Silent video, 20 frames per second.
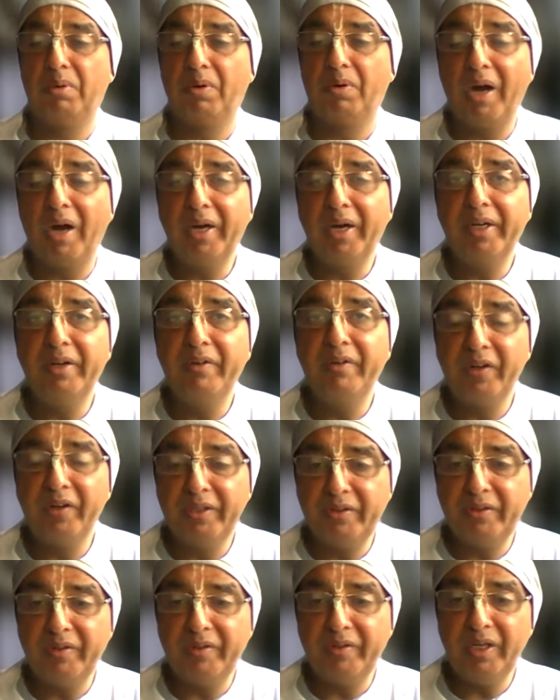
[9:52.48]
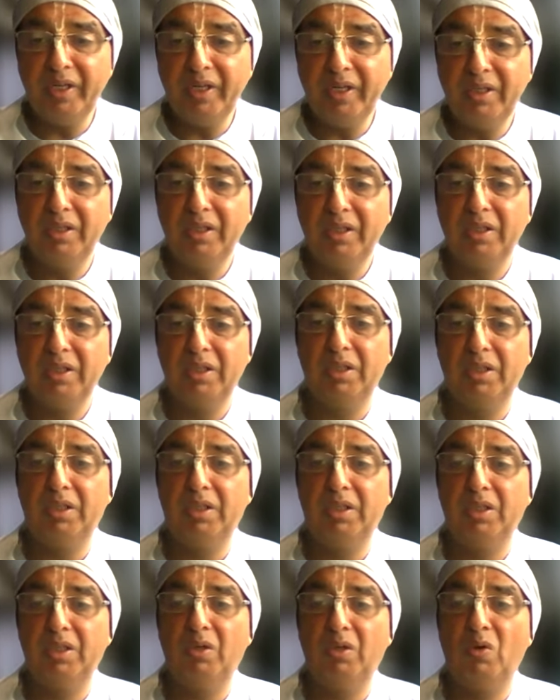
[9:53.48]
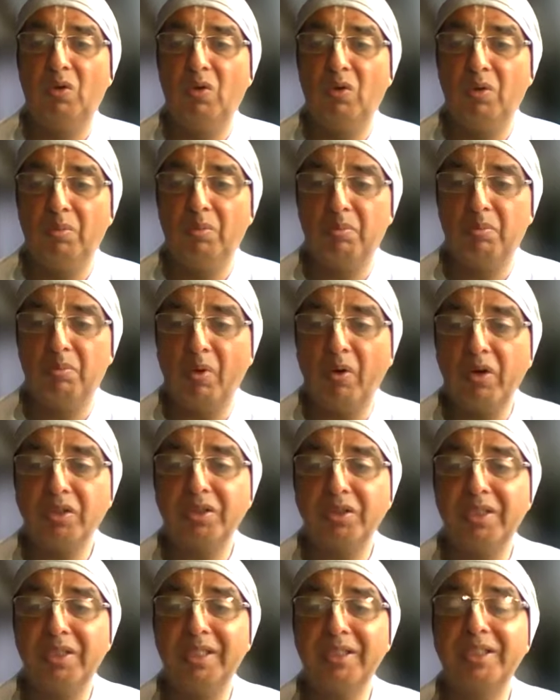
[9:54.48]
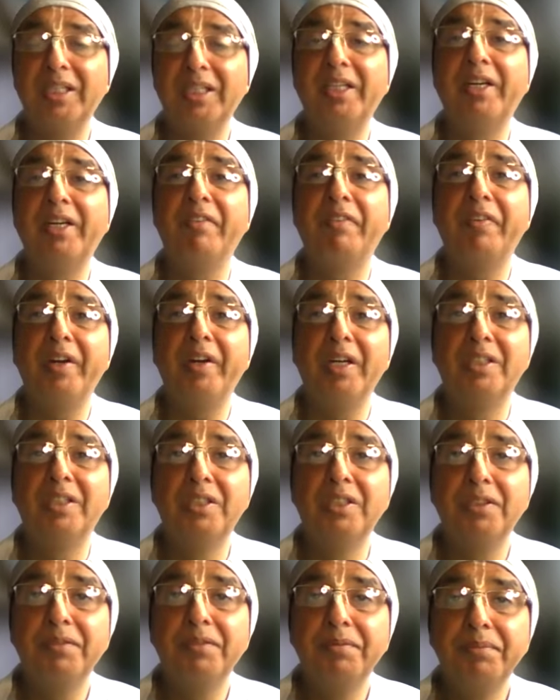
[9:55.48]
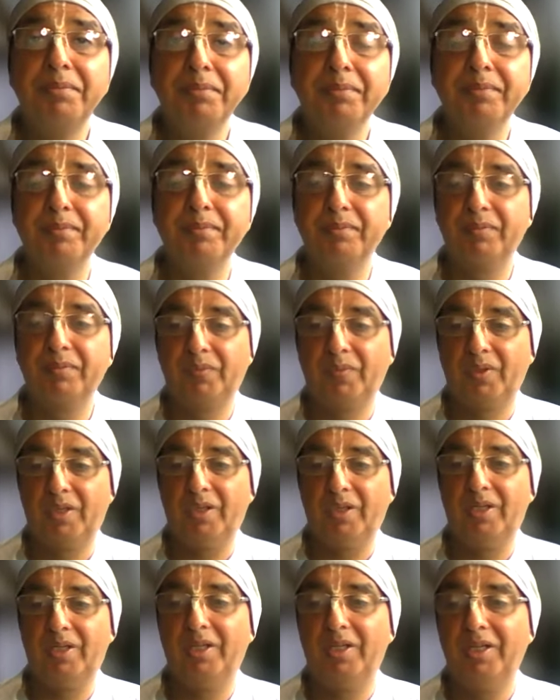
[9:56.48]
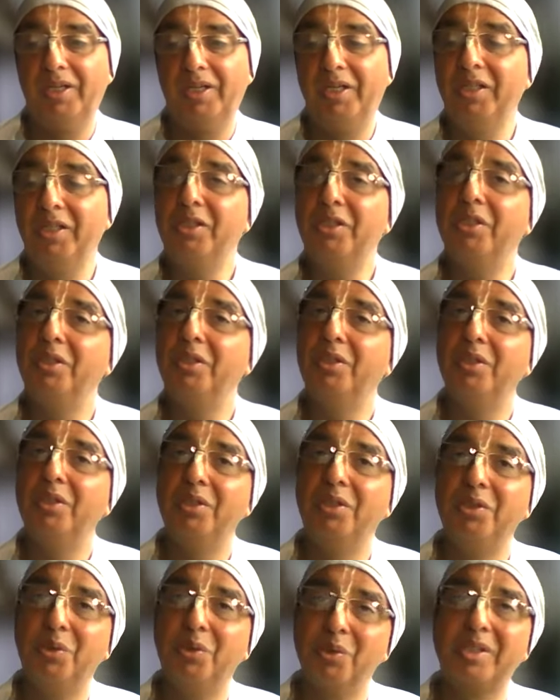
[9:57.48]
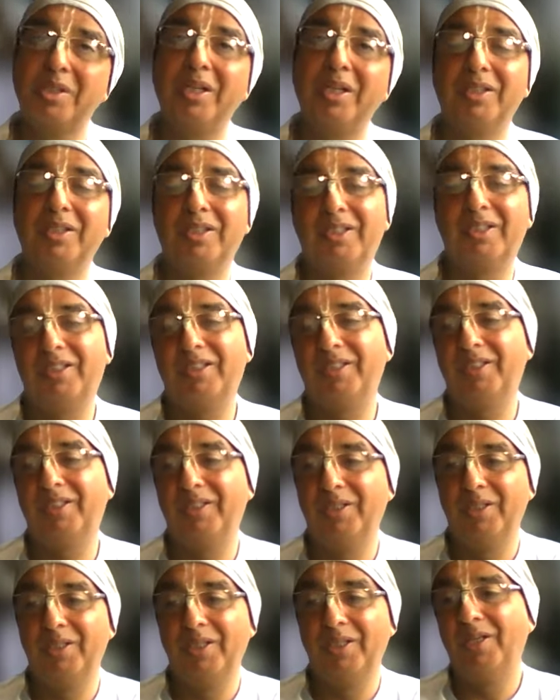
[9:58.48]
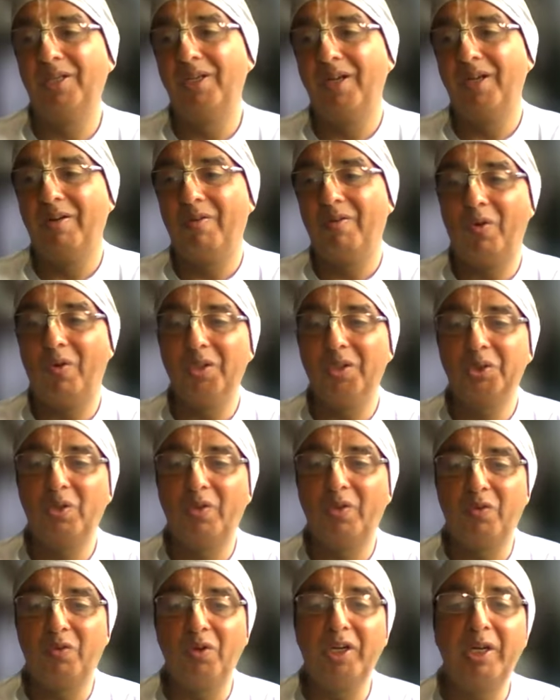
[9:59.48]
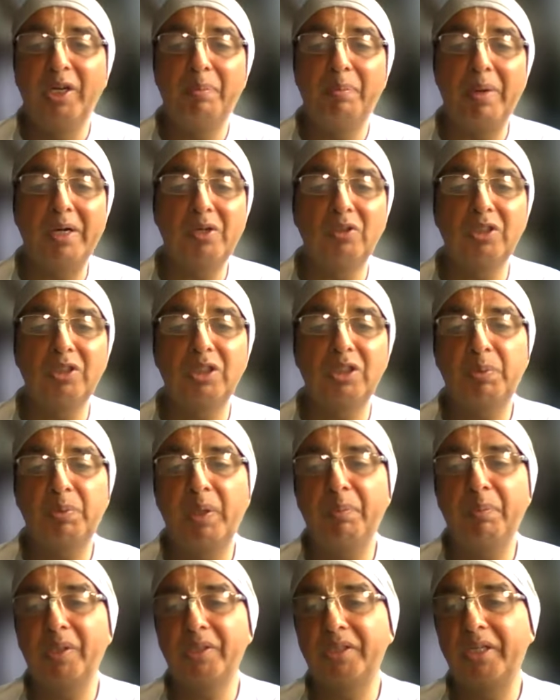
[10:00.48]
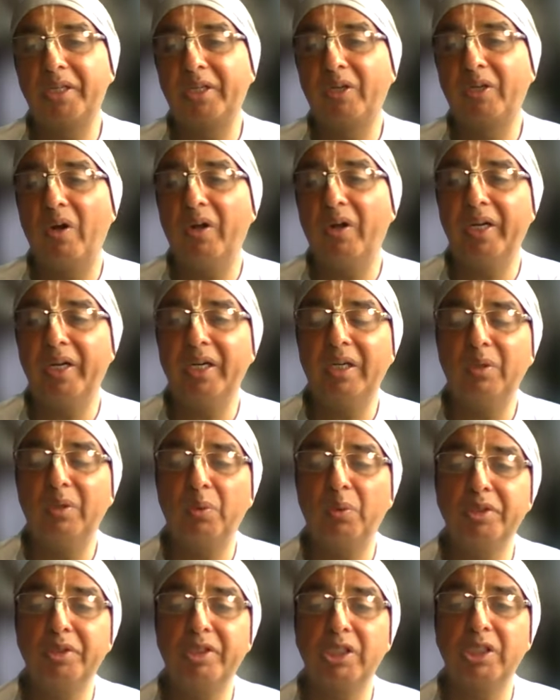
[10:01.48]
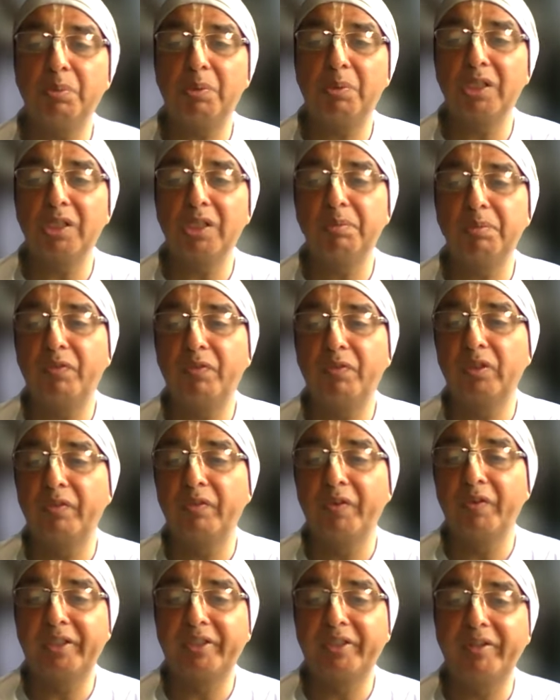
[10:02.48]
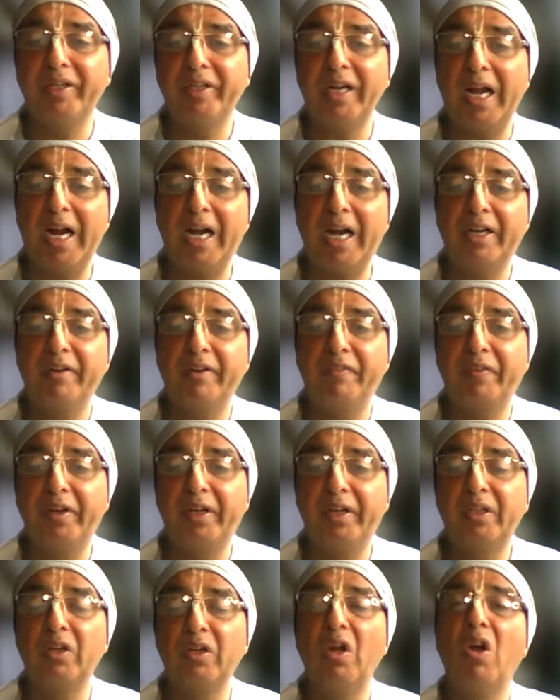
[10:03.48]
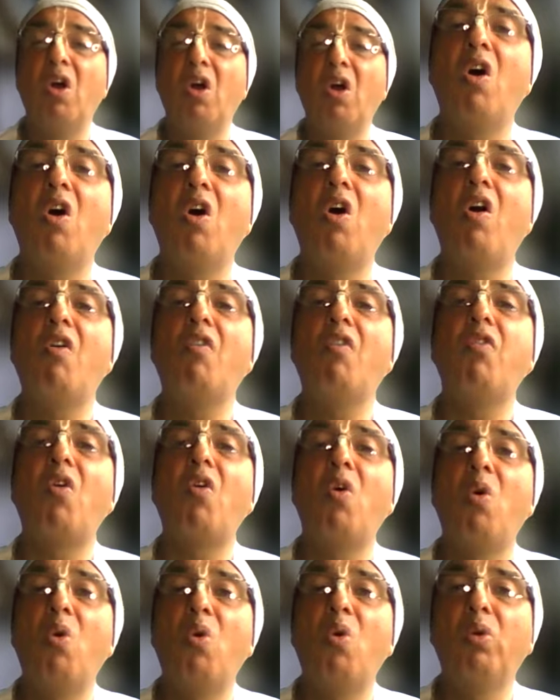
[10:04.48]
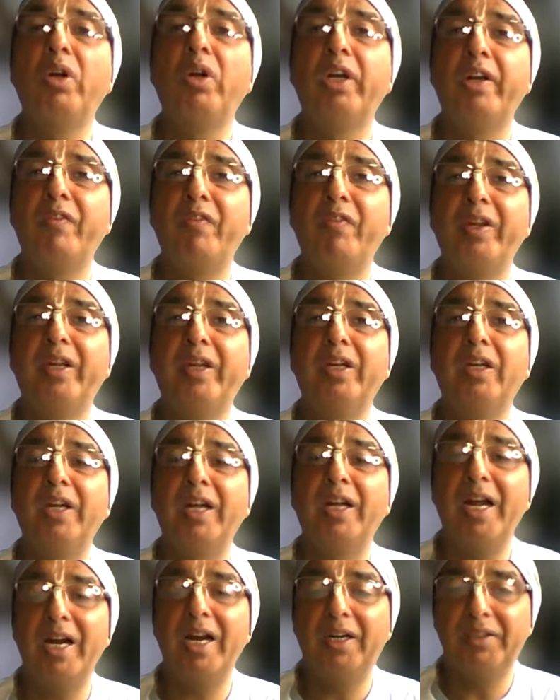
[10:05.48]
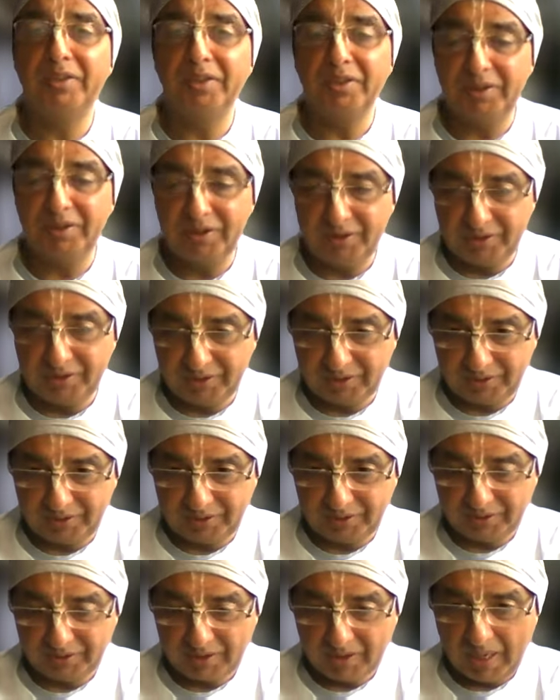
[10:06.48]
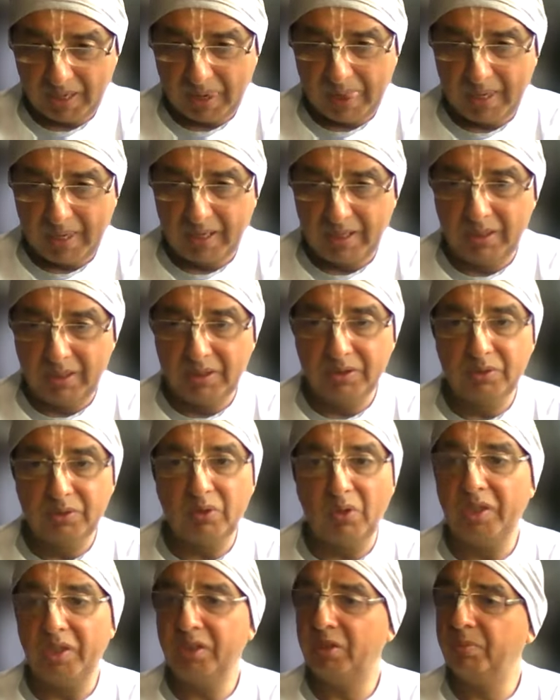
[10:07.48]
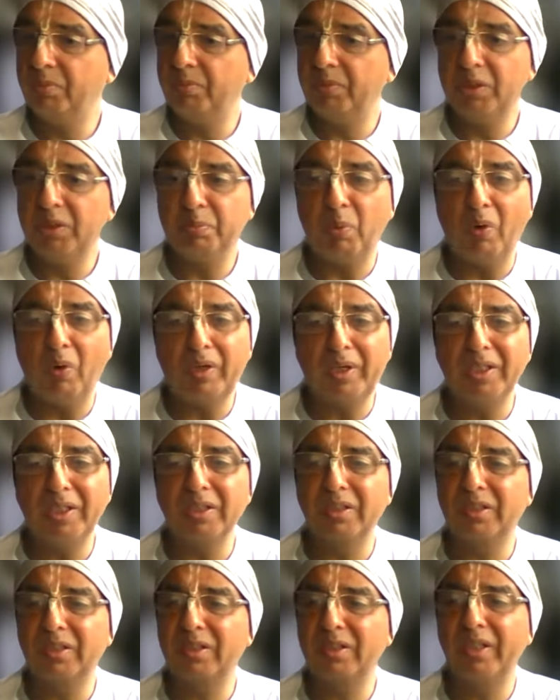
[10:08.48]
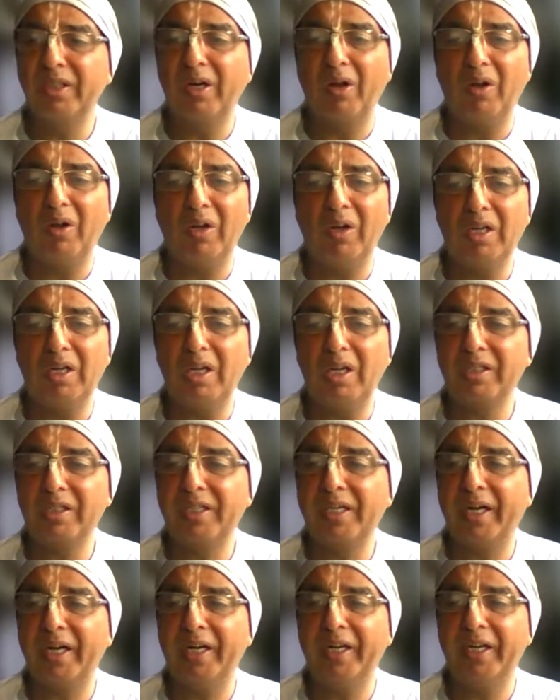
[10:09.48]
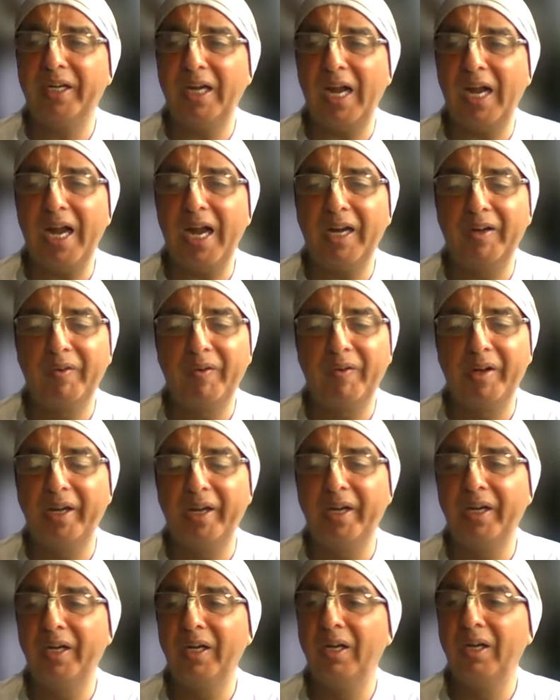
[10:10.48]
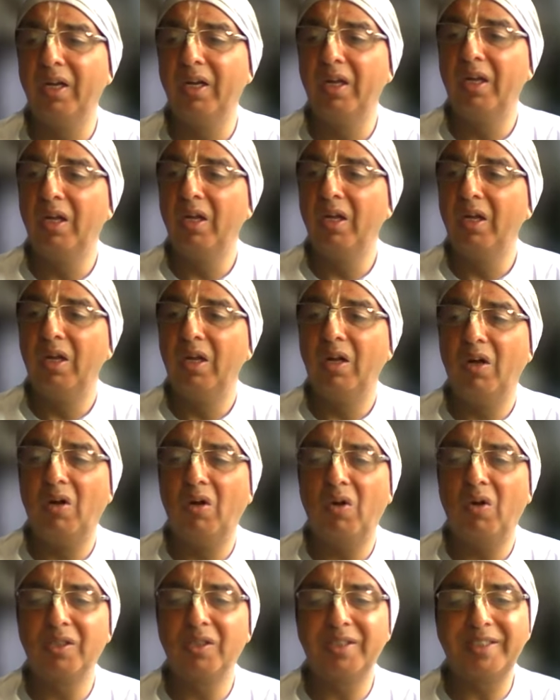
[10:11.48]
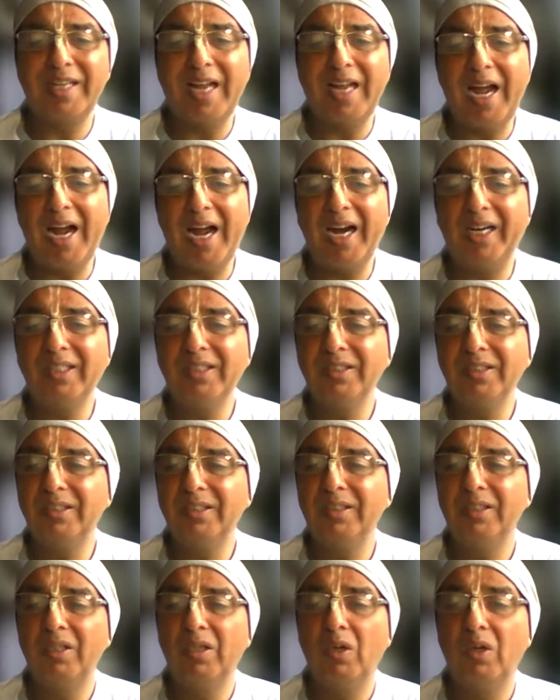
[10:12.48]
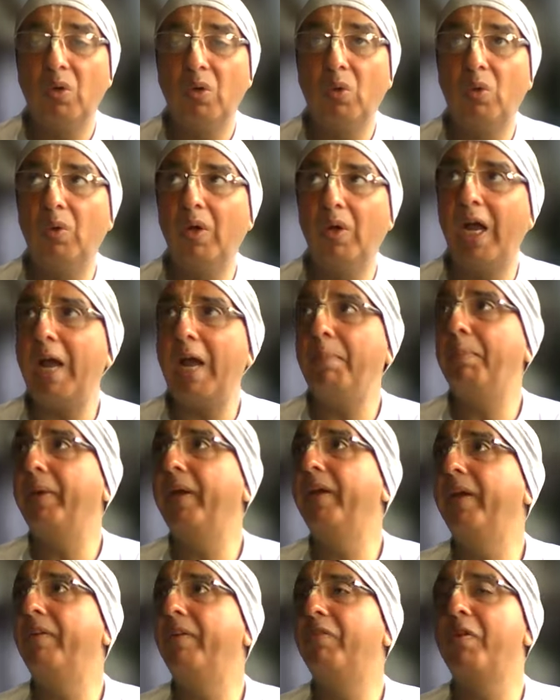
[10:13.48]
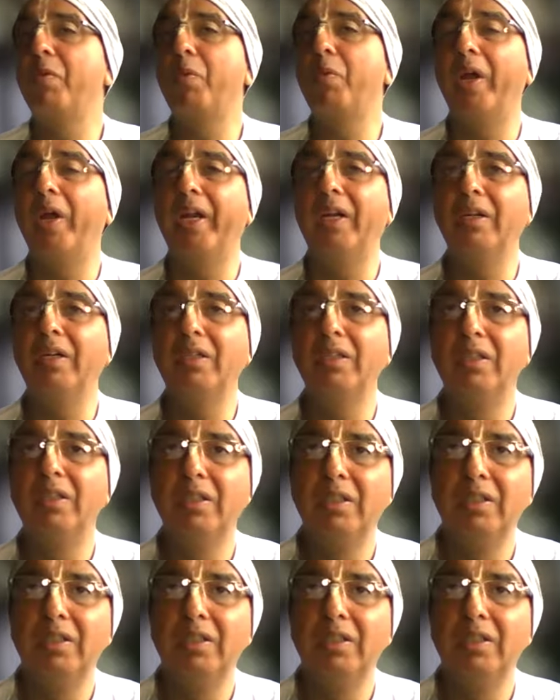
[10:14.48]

Pride in victory or morousness in defeat is useless. One should fully depend on the Supreme Personality Godhead, who is responsible for the victory and defeat of all living entities. So it's, it's pointless, you know, us getting angry or sad or happy if we win.